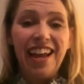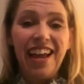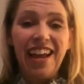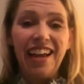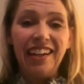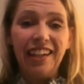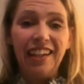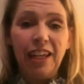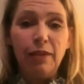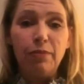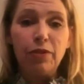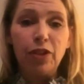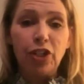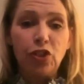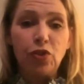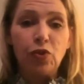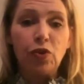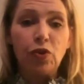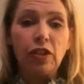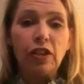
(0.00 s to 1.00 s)
and keep it
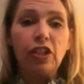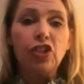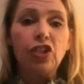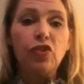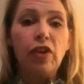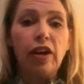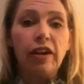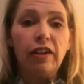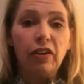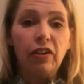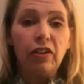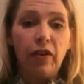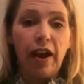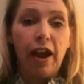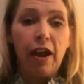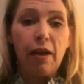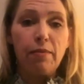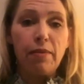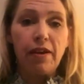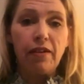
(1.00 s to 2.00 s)
short than try to
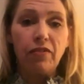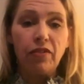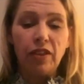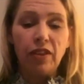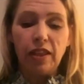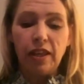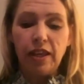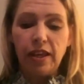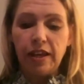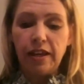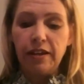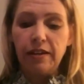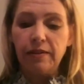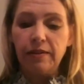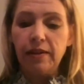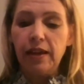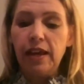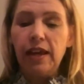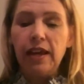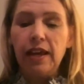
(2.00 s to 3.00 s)
cram everything in.